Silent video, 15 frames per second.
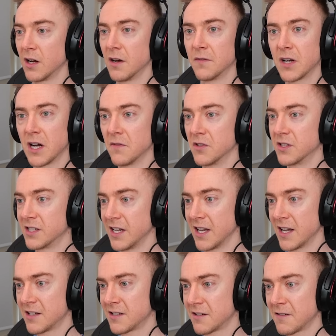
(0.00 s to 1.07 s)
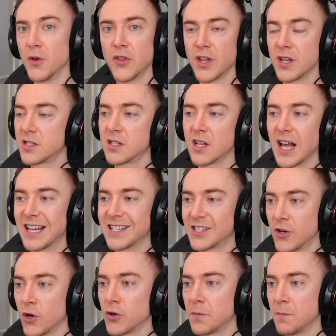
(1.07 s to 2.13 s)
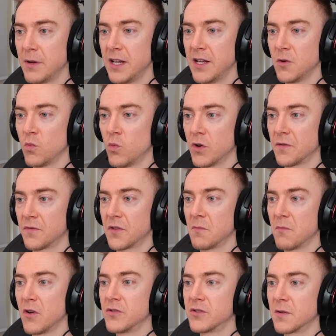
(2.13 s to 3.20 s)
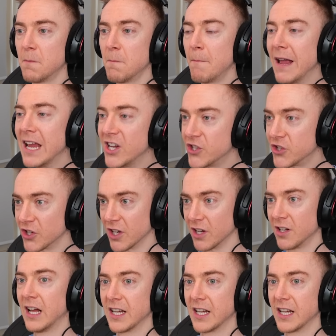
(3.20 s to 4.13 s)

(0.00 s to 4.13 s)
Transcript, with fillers: that I've covered C S, but this has got to be one of the most major